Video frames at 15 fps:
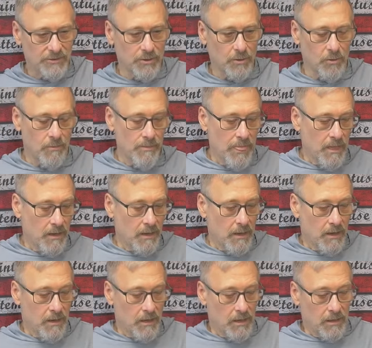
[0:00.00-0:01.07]
So
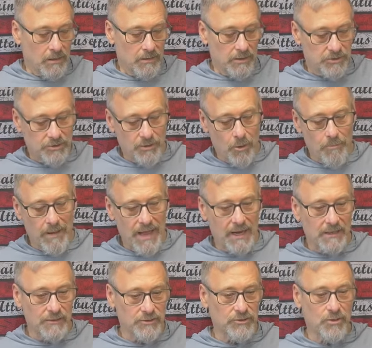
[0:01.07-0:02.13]
let's go
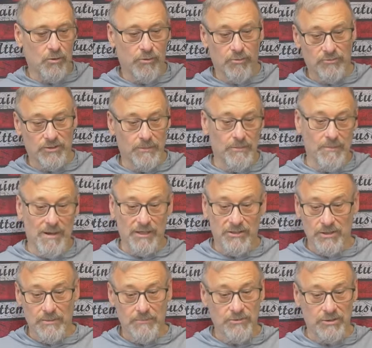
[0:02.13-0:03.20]
back and let's go through some of my
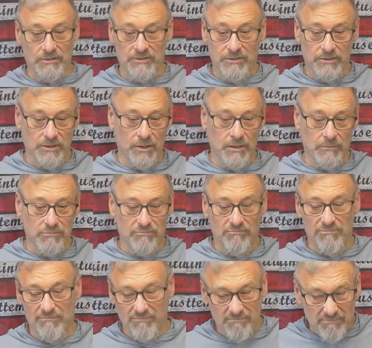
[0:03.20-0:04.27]
assumptions. You know,
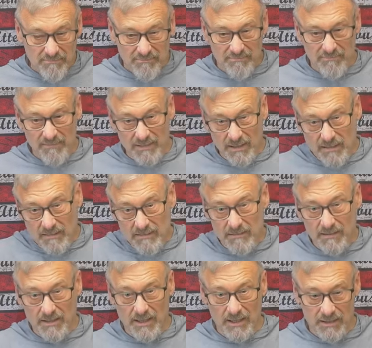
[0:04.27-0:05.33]

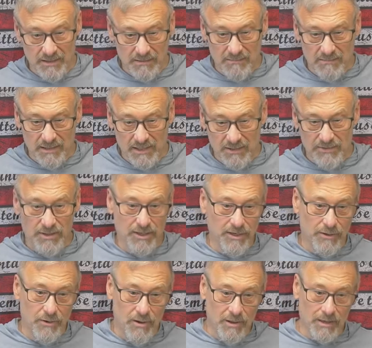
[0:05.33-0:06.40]
it, is it
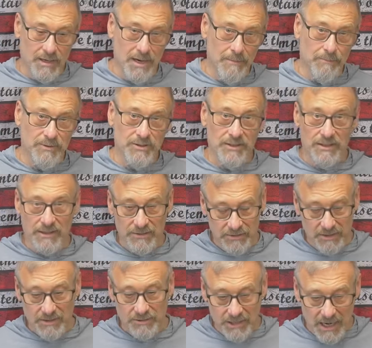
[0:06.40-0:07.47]
an all-encompassing? Is
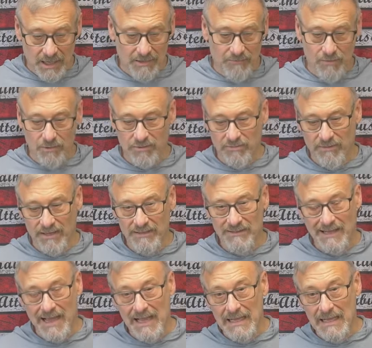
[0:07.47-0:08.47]
it a jack of all trades?